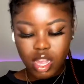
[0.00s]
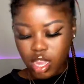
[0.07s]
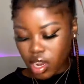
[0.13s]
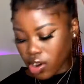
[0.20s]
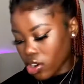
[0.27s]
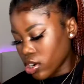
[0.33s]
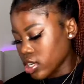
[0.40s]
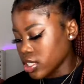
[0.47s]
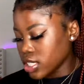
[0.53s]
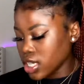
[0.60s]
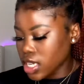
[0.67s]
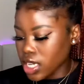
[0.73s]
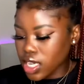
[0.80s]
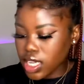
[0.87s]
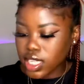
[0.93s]
are
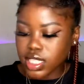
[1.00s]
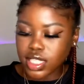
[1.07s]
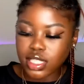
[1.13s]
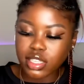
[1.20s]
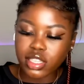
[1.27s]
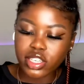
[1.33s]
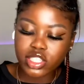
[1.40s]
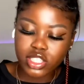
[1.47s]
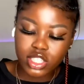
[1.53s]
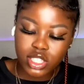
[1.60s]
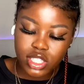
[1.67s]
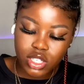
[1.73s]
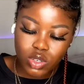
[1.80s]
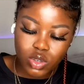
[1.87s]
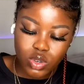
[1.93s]
these
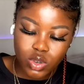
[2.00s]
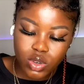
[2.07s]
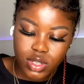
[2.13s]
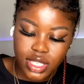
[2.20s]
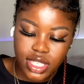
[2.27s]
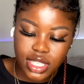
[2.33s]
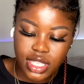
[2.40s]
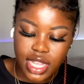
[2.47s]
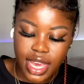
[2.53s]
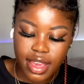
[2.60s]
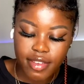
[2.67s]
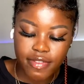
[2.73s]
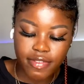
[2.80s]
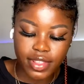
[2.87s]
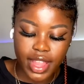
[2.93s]
digital slave
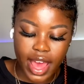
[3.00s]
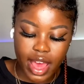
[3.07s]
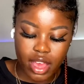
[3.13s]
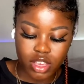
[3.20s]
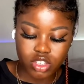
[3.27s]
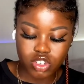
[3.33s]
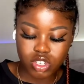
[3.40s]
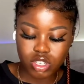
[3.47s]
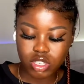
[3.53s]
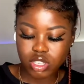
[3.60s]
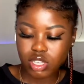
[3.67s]
flash.